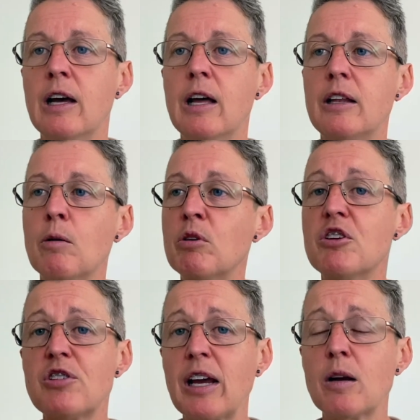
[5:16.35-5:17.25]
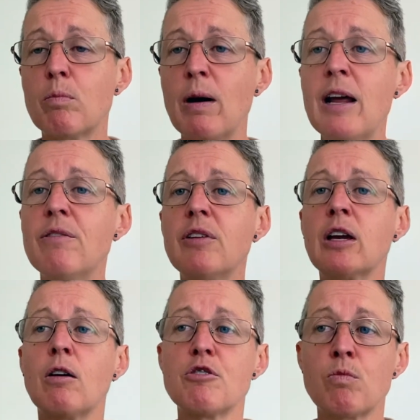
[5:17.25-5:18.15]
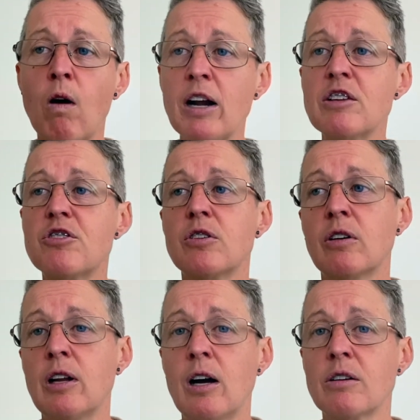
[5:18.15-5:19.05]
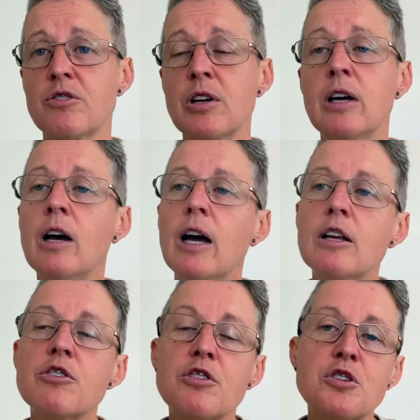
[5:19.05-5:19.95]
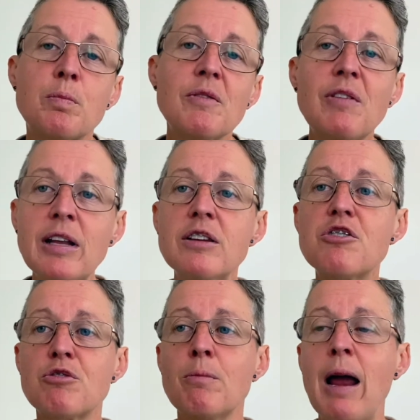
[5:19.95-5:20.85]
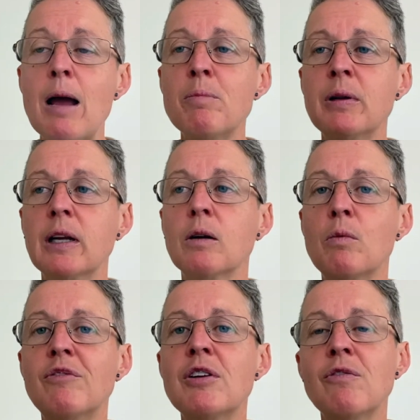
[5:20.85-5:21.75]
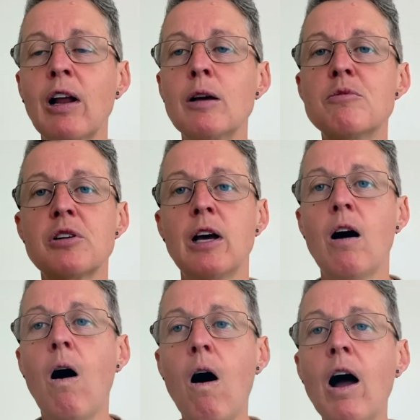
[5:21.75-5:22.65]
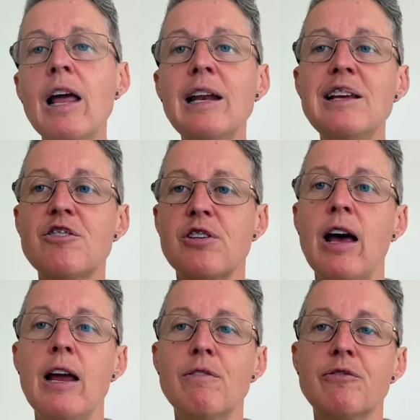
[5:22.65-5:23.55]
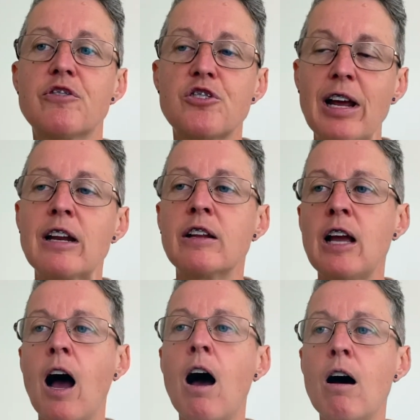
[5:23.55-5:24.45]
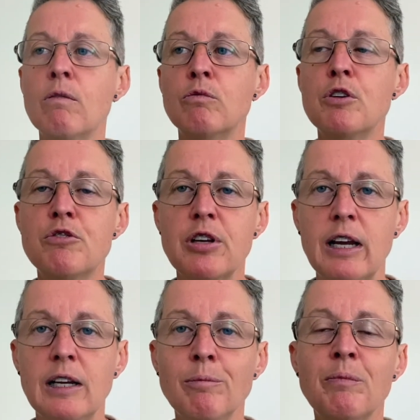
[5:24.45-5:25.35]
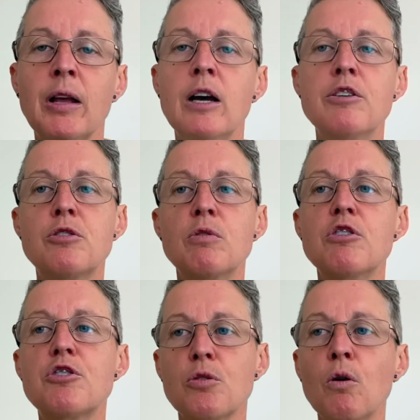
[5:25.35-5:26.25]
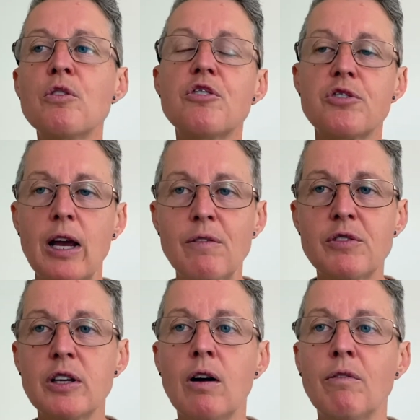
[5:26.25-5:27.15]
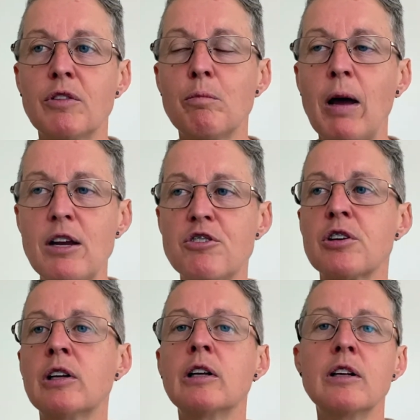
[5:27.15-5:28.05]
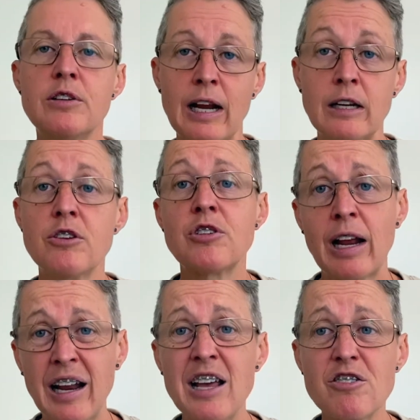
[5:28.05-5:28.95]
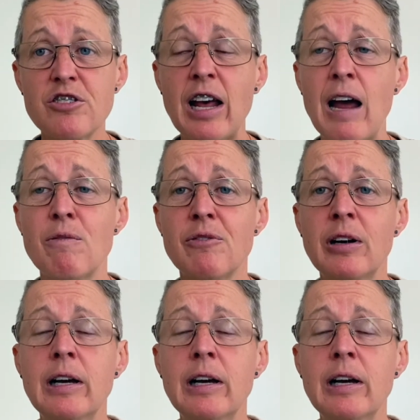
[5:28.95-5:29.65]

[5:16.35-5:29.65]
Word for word: Then, when you take a breath, it goes right into your lungs. So, to prevent this from happening, we've developed a highly safe, state of the art routine to ensure the safety of the patient, the dentist, and our staff.